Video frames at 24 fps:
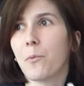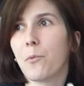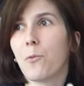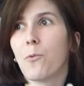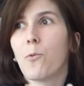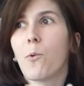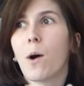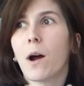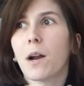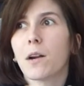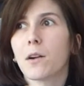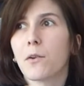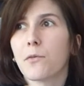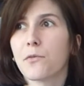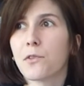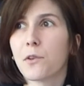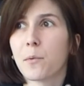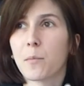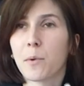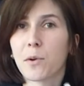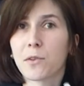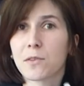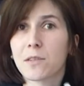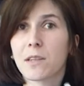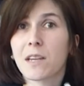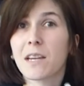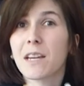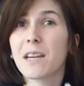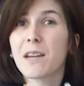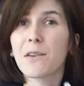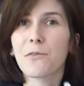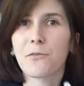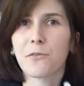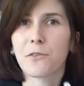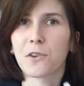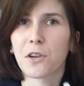one of the most,
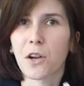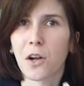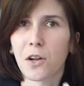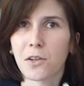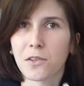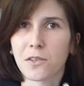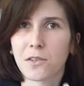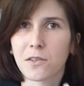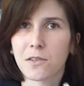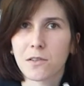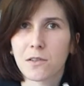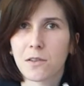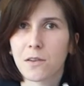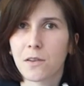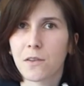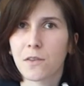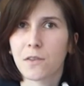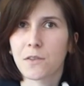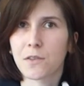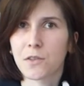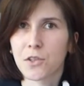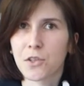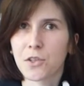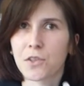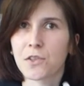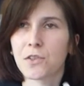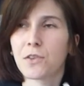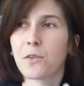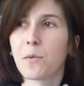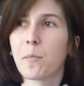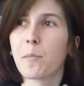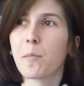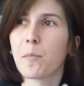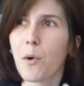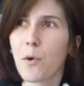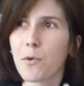if not just
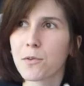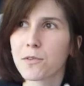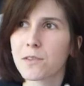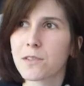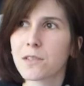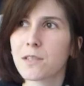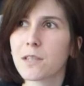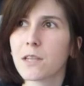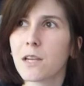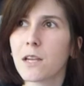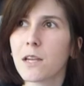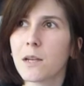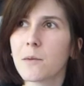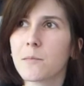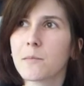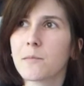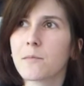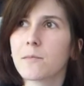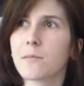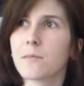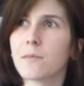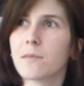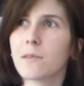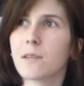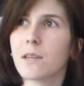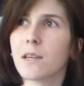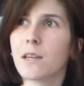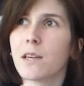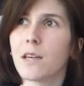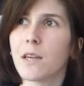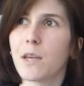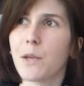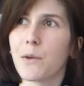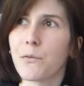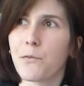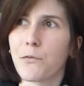the most
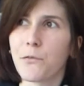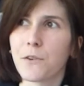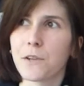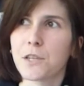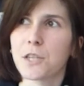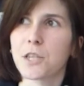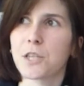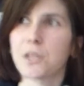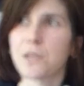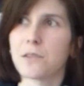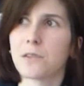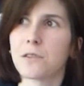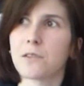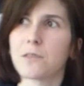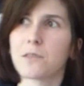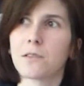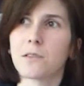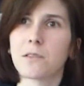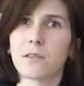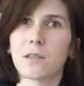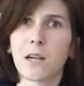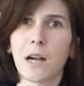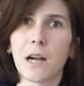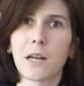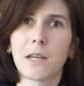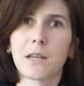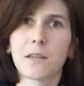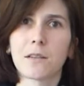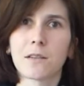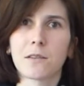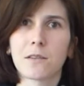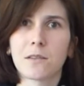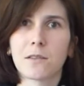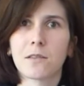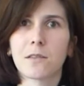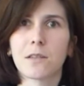efficient
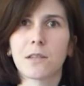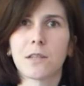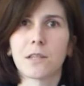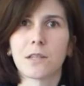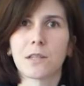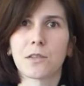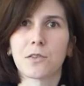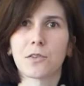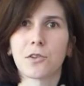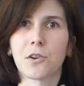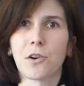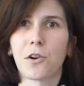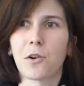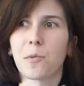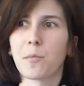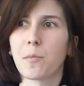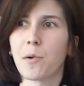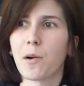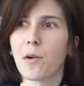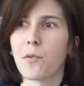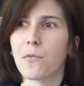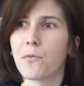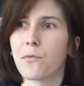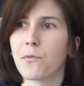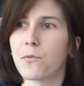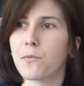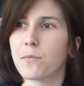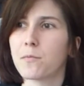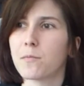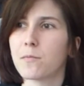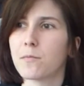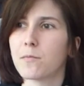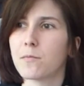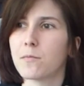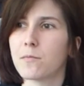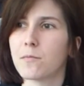diet in terms of
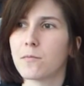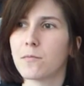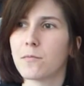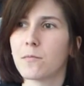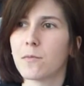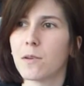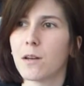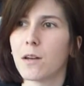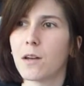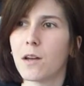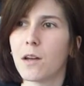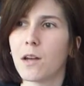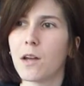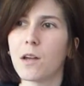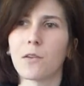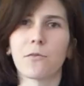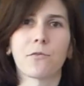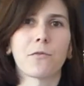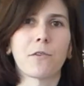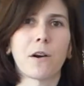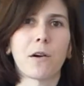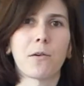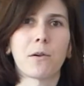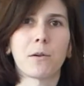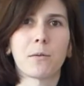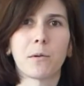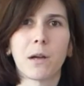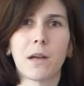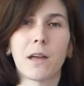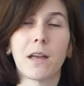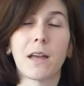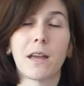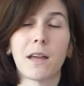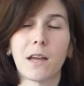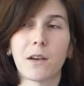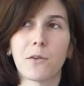
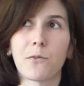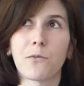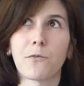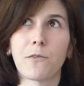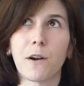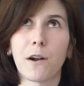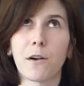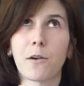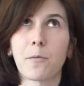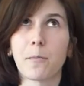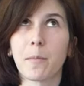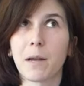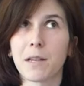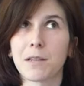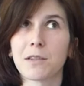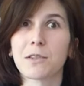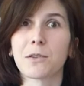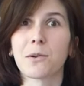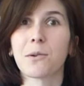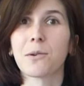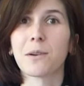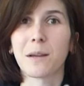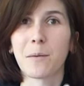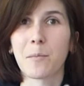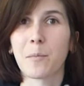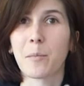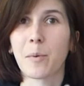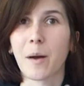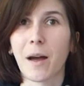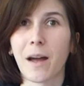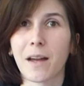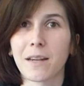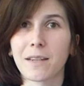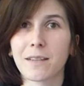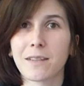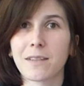environmental
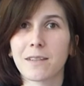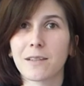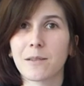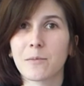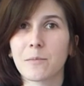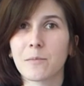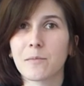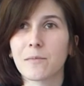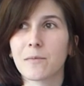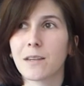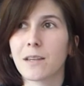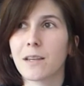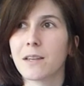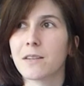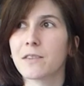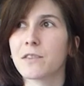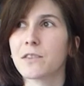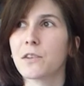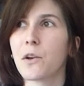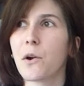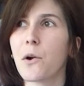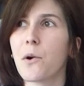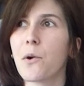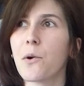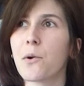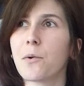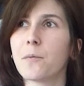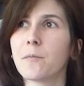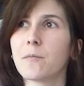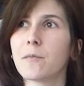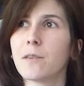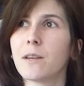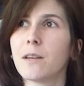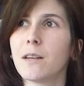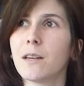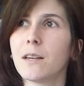impact.
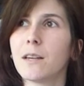So